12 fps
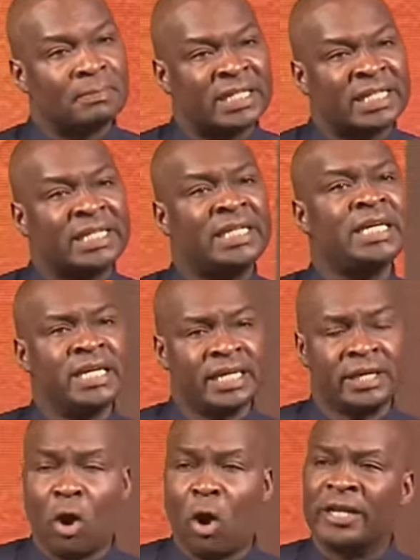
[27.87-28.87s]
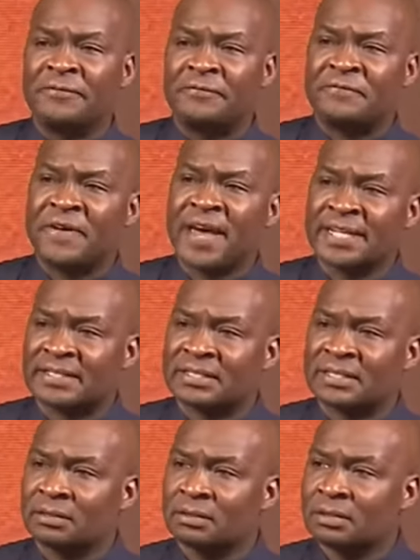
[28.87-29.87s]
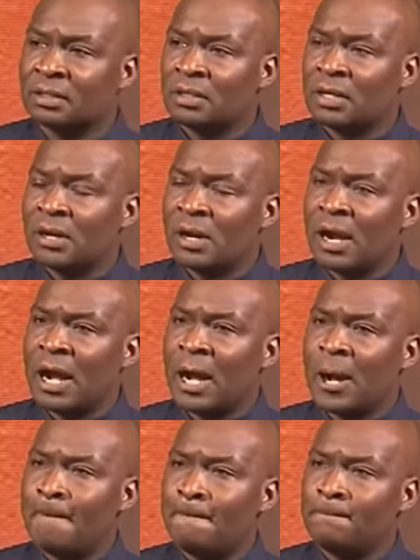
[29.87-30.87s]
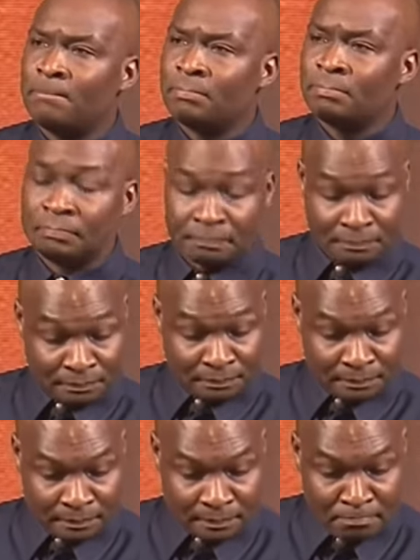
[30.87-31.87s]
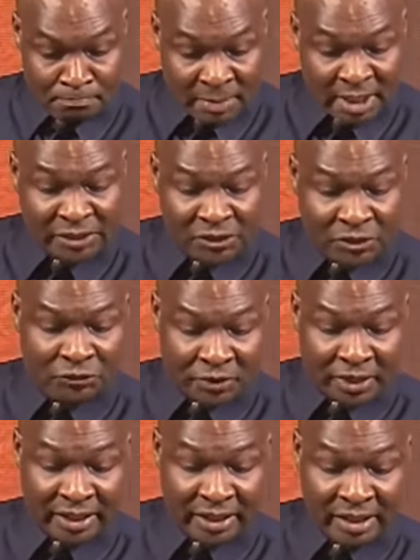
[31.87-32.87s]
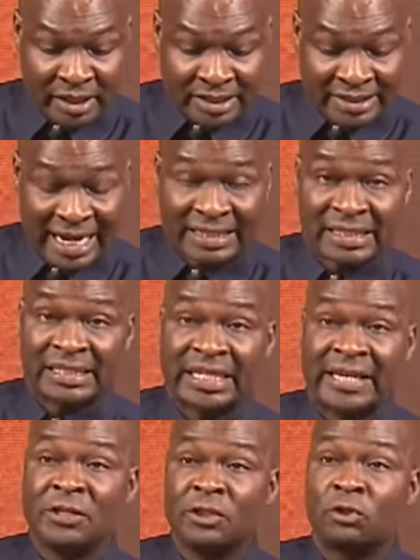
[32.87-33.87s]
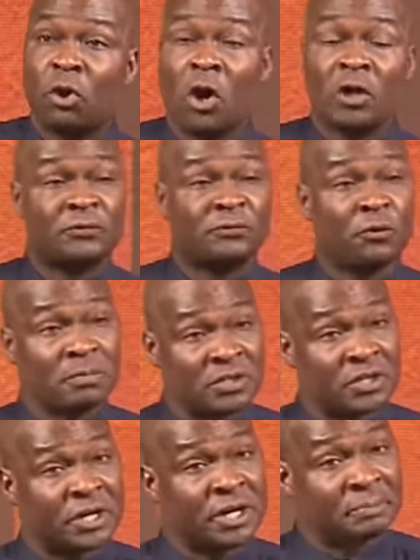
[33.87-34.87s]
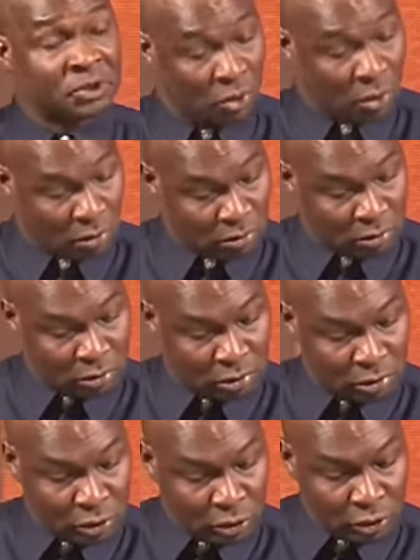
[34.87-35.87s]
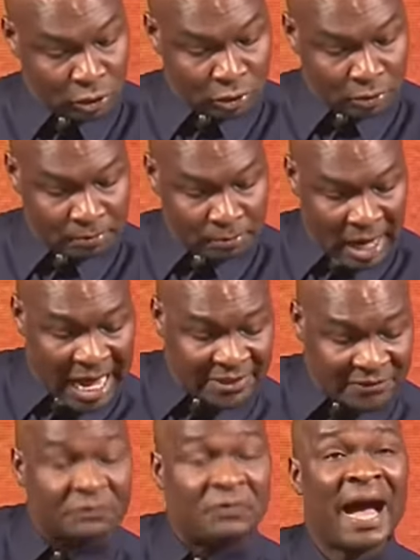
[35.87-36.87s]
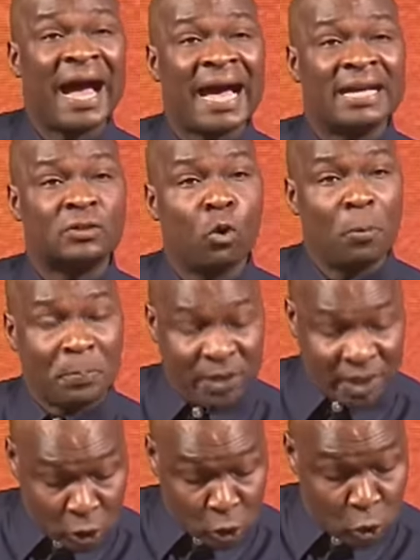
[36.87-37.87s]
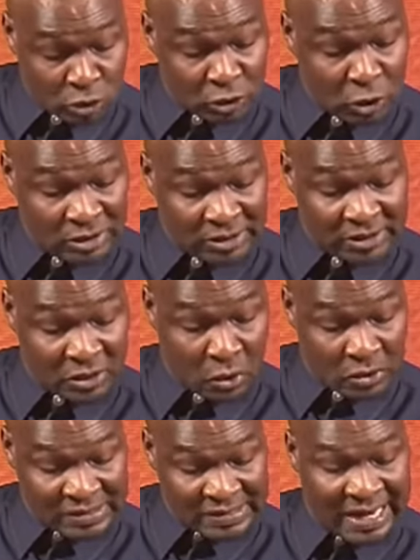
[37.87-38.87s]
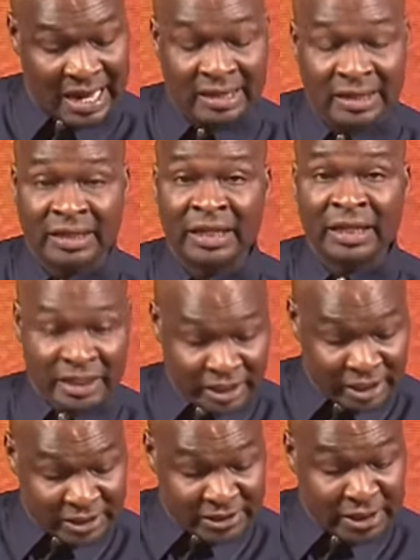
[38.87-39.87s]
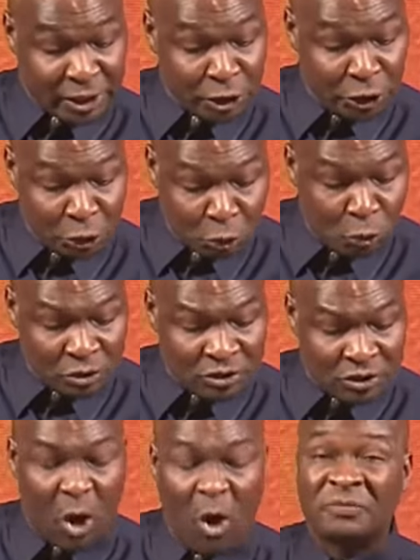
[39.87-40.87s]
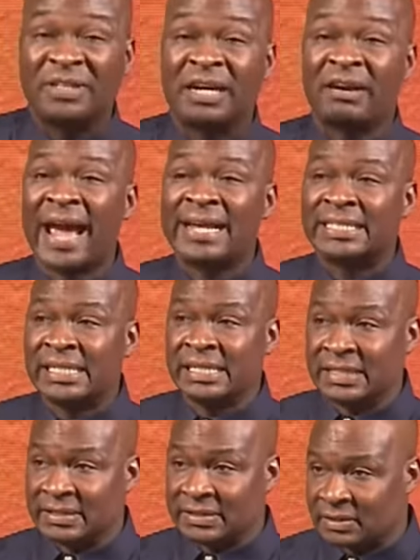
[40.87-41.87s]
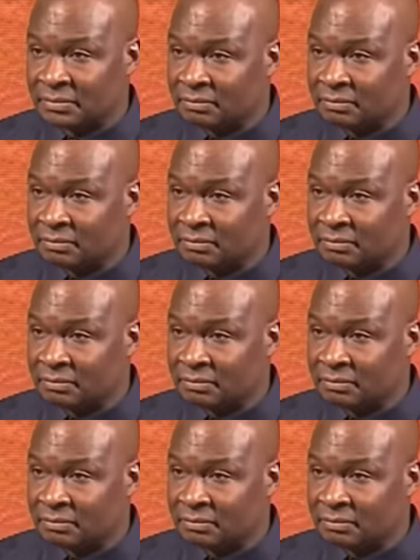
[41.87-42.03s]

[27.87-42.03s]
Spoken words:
key or the first mystery that is given to us from scripture, as far as opening closed doors is concerned, is the use of the right keys.